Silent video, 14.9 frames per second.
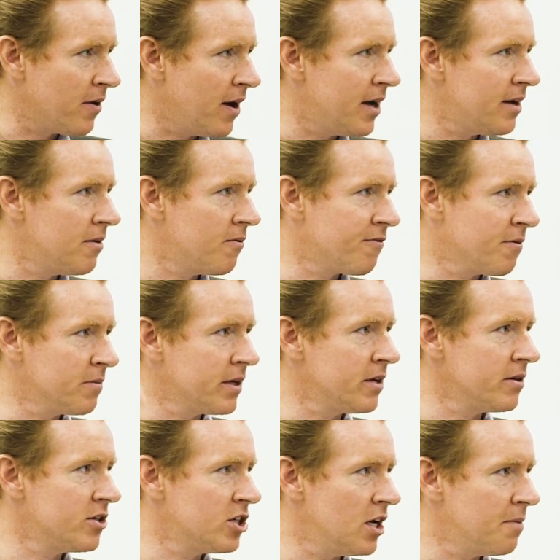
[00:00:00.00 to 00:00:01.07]
right, from
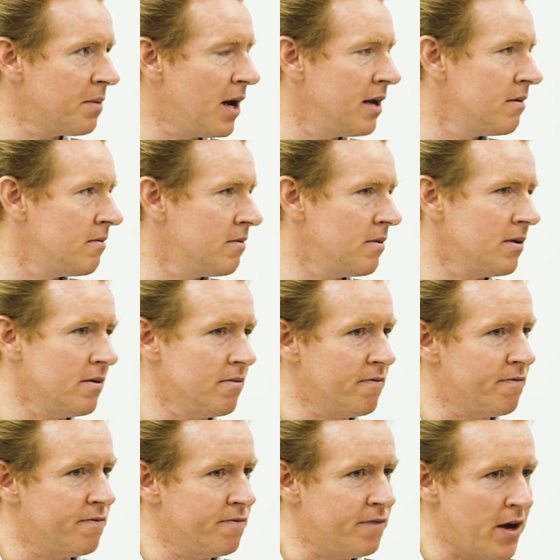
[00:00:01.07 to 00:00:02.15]
leadership, and
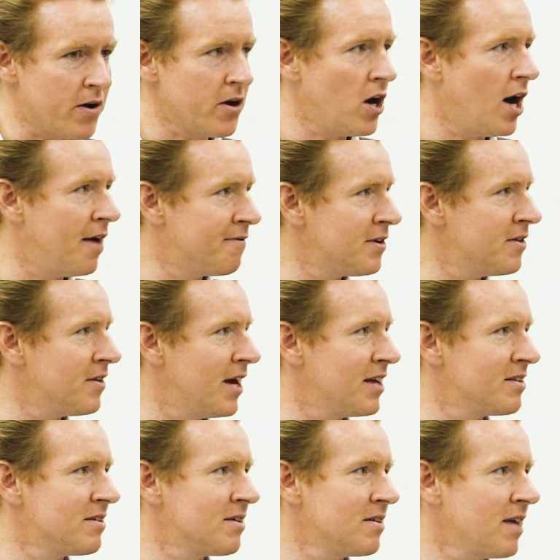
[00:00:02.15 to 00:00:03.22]
very often
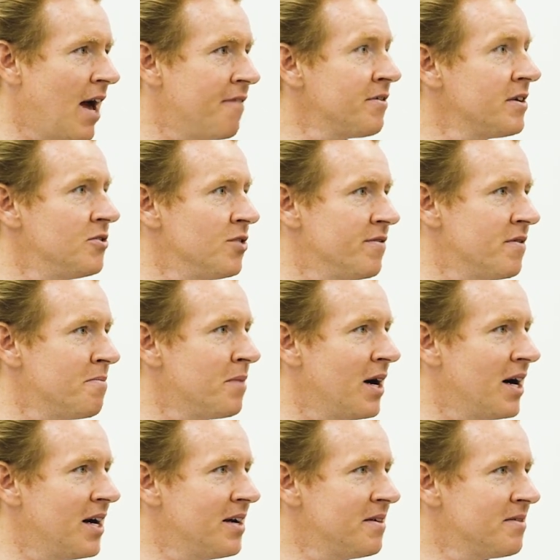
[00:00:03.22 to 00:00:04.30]
that's heavily driven
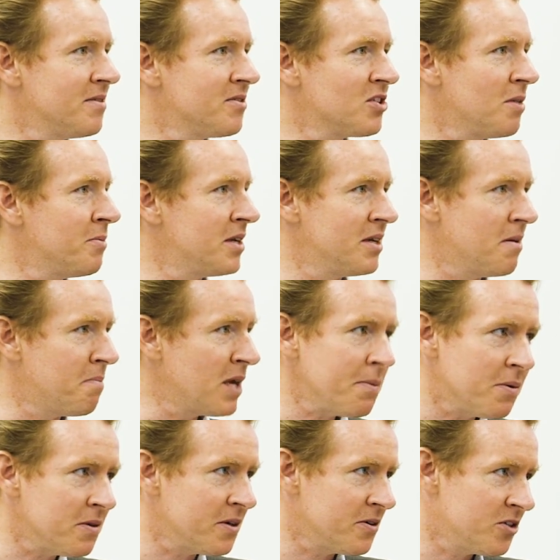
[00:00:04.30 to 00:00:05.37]
by someone in a
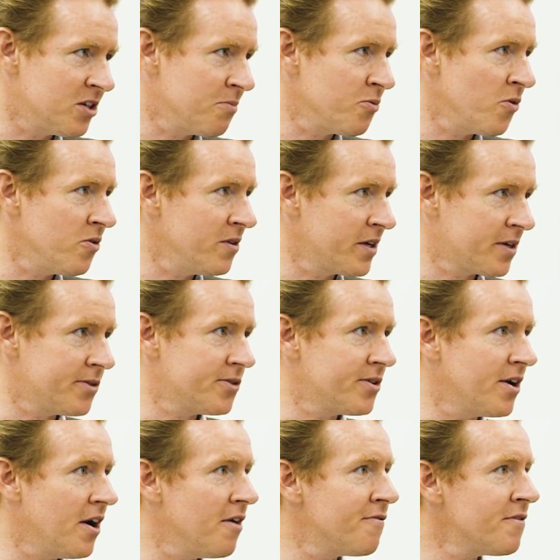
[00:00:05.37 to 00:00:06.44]
people leadership role like
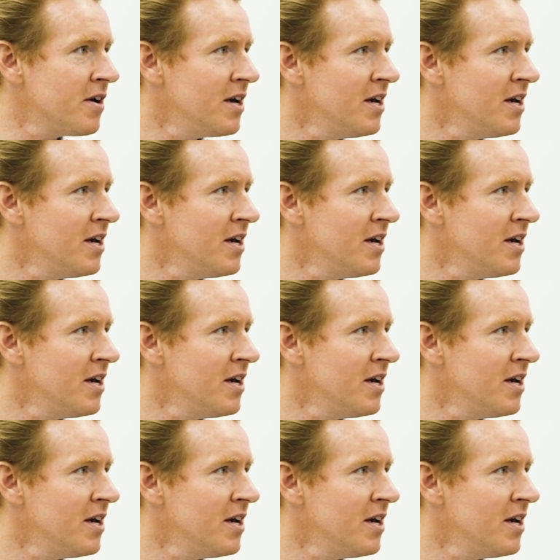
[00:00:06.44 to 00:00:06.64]
yourself.